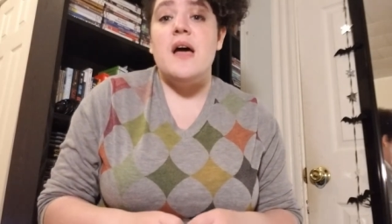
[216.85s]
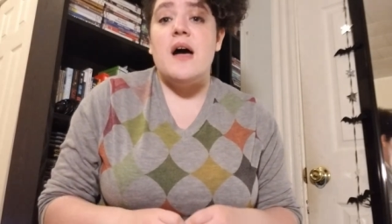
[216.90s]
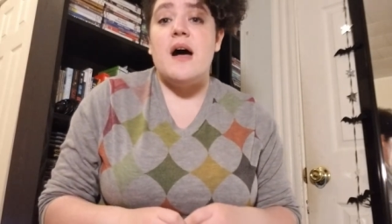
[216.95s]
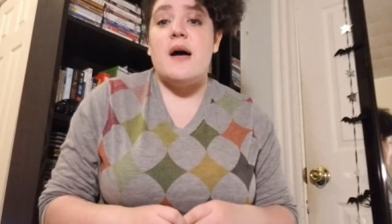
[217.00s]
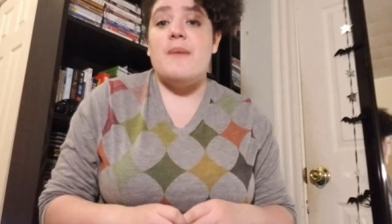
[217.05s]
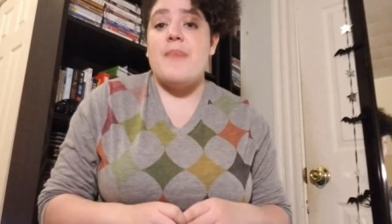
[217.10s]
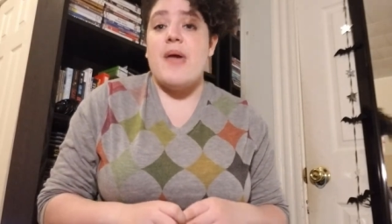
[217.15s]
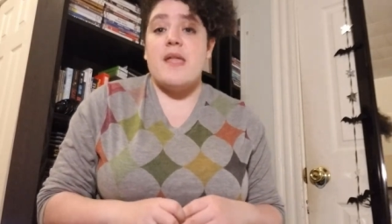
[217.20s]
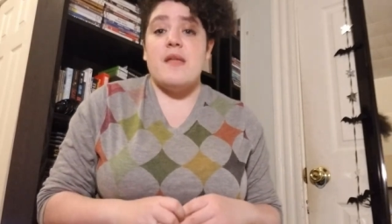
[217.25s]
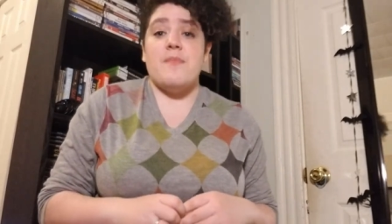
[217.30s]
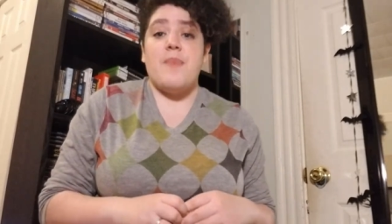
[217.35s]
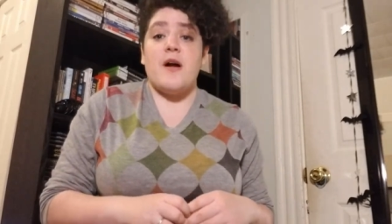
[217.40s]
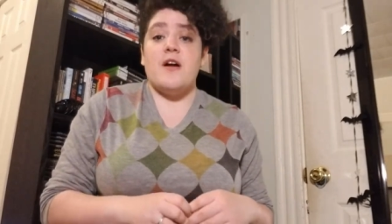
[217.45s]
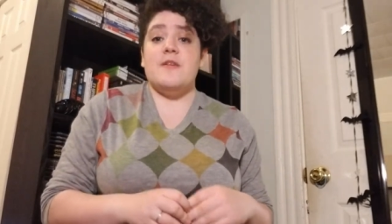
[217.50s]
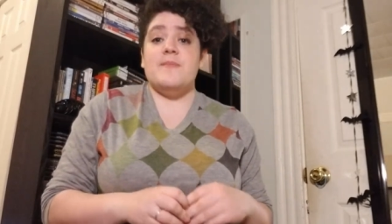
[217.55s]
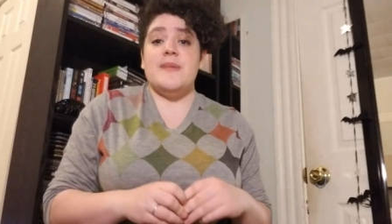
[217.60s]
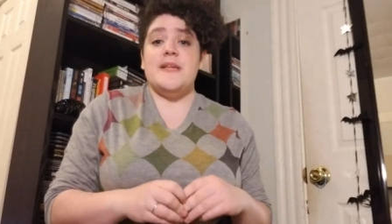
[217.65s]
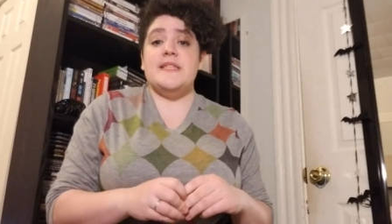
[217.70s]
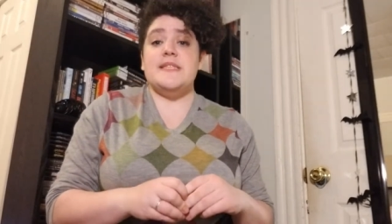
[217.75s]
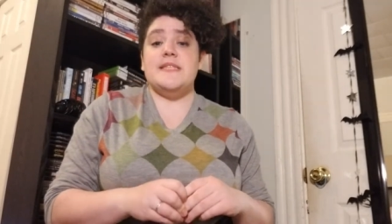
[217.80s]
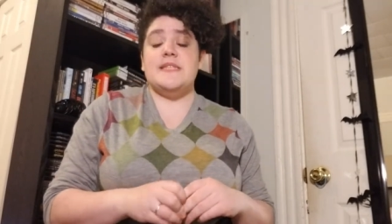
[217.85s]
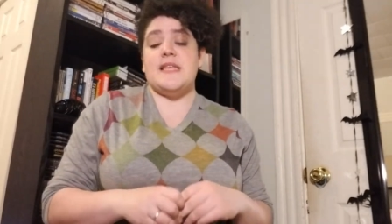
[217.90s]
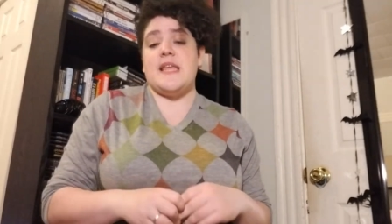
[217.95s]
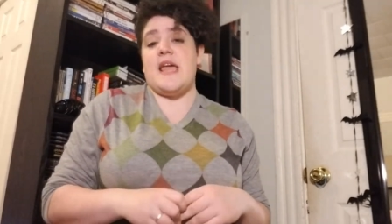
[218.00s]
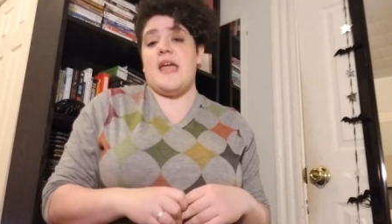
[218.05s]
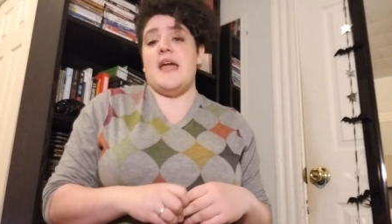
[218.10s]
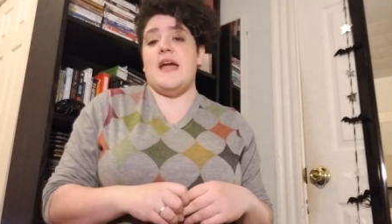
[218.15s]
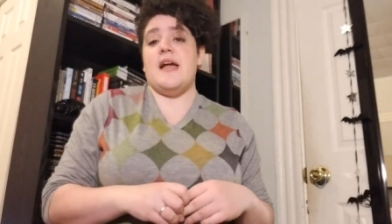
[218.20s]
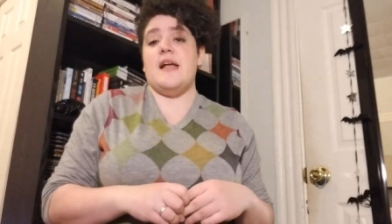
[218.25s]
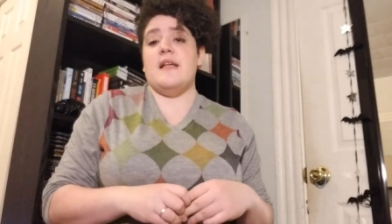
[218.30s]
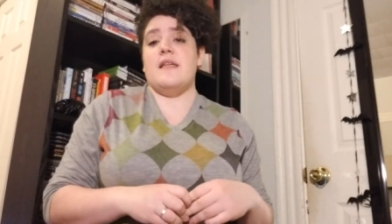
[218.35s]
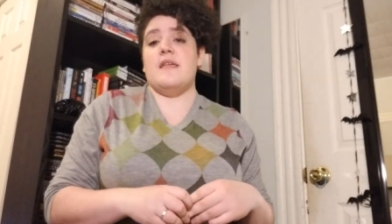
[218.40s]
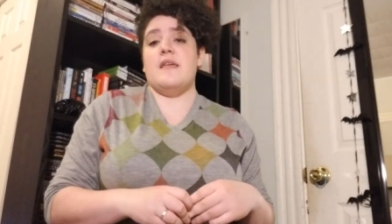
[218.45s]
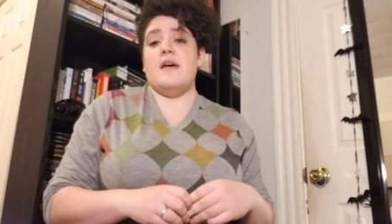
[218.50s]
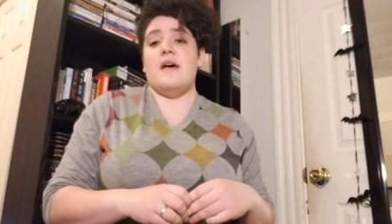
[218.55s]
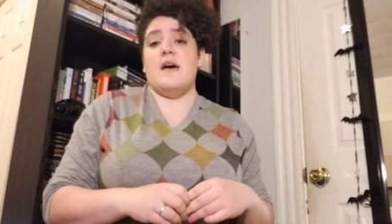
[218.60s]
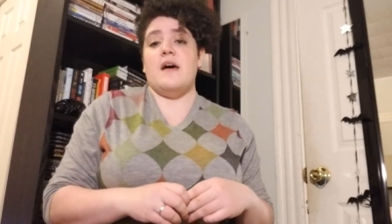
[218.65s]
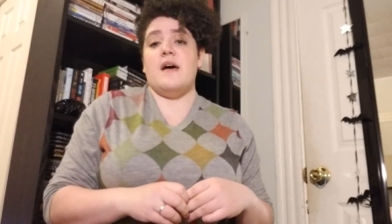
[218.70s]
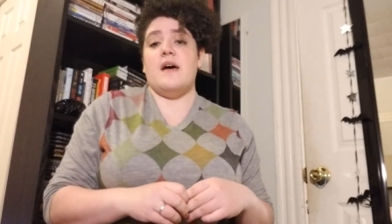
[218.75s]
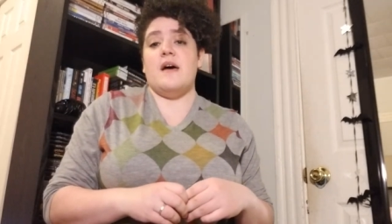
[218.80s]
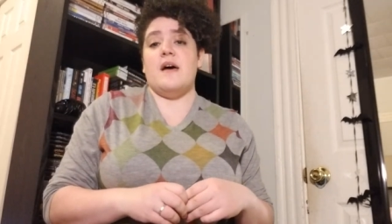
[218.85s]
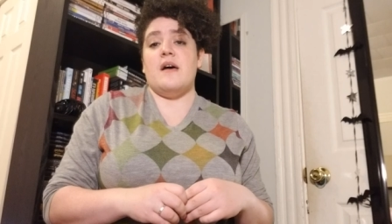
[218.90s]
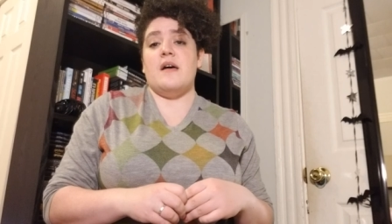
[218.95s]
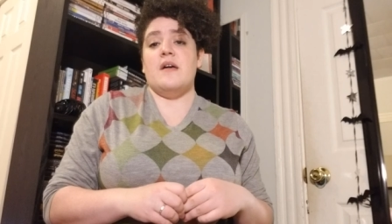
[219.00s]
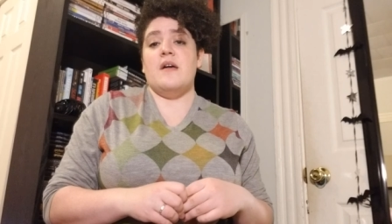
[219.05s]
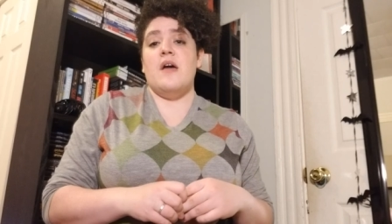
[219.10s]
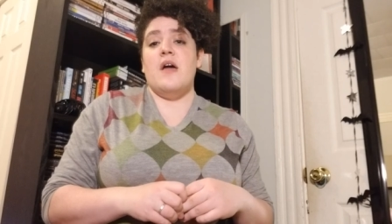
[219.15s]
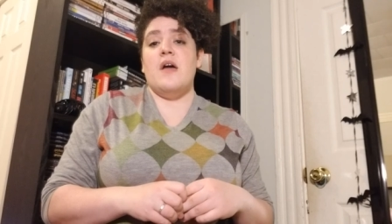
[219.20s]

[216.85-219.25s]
um, and apartments and uh,